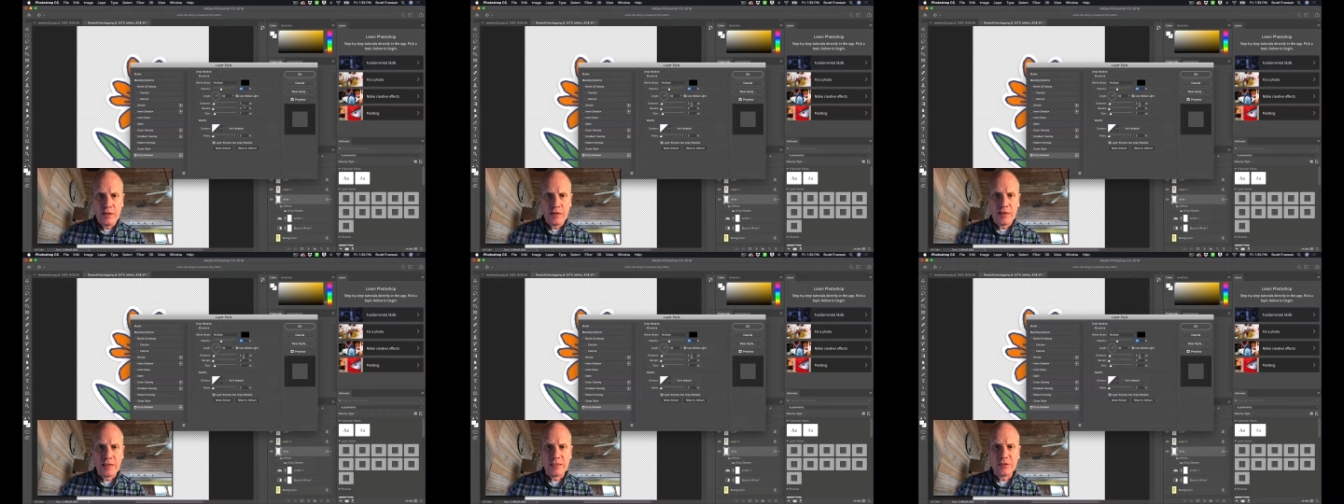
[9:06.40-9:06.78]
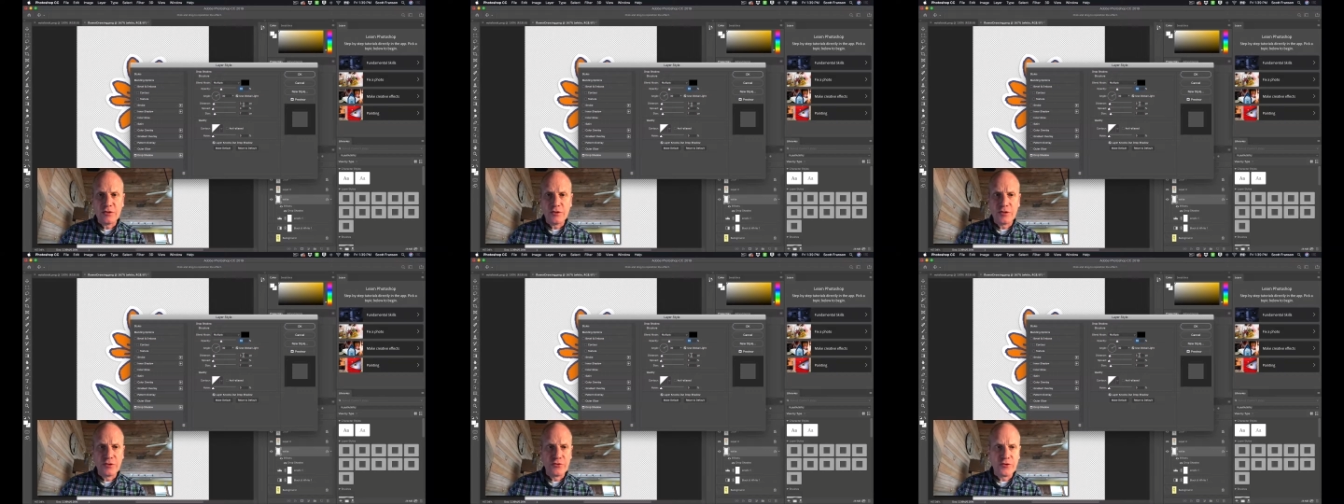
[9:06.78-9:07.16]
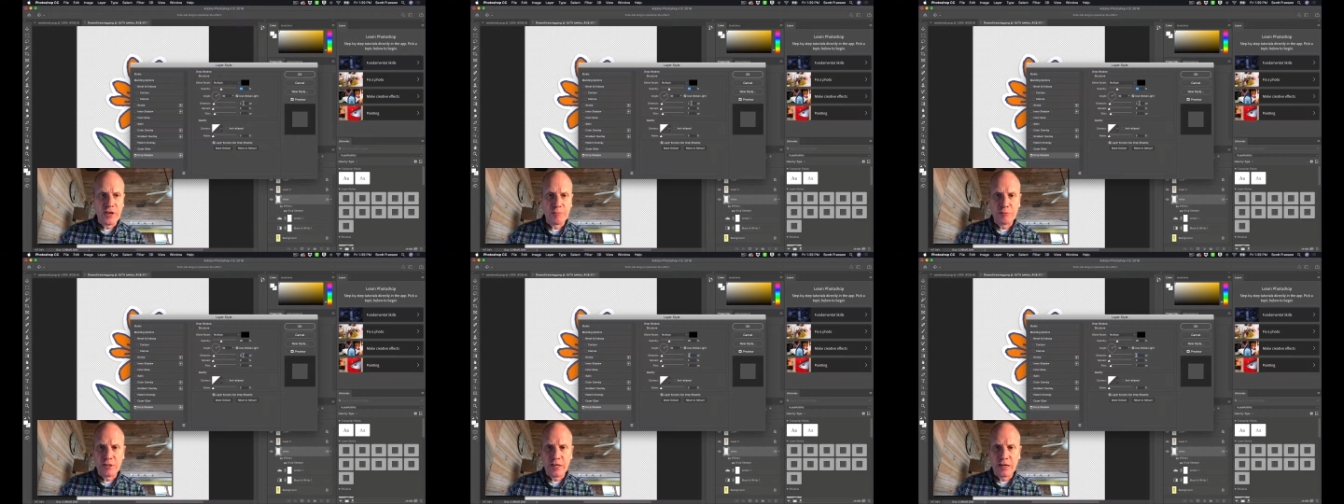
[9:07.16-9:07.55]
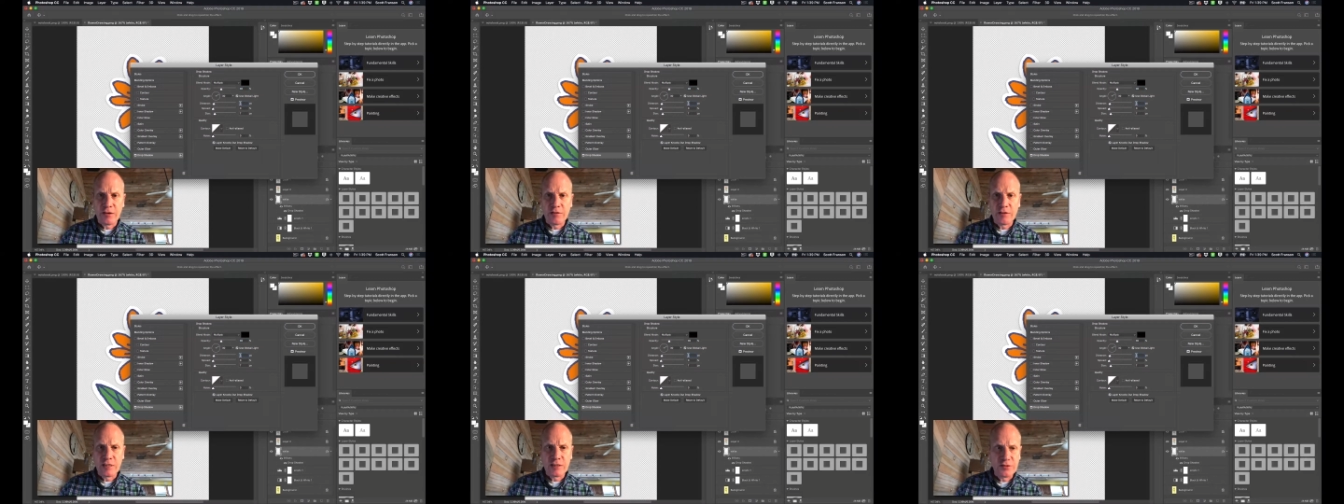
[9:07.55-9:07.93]
And let's do the drop
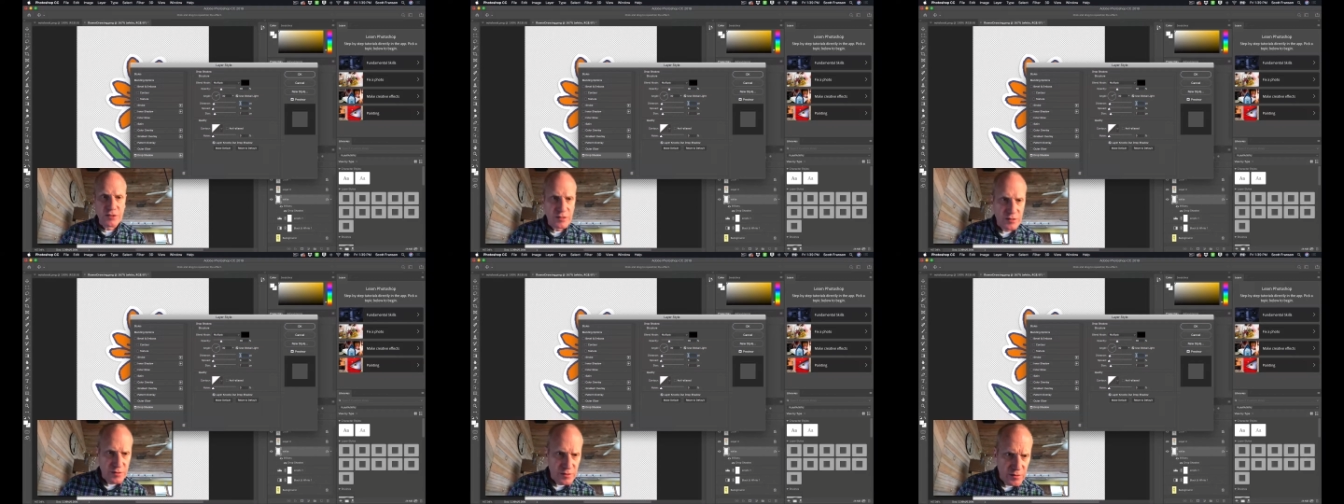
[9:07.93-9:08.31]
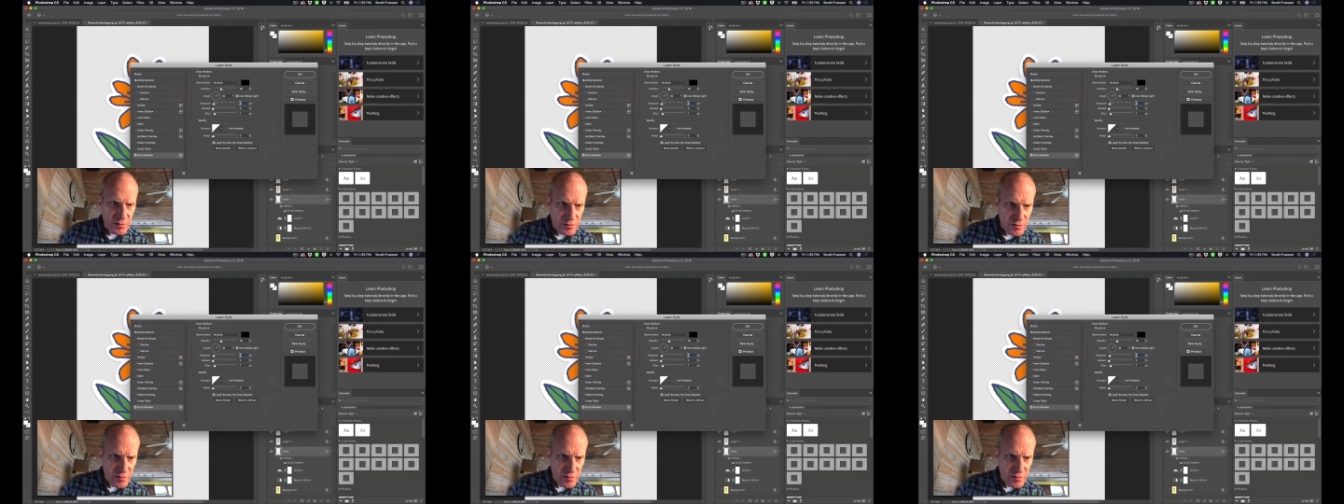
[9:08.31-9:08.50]
shadow. Let's just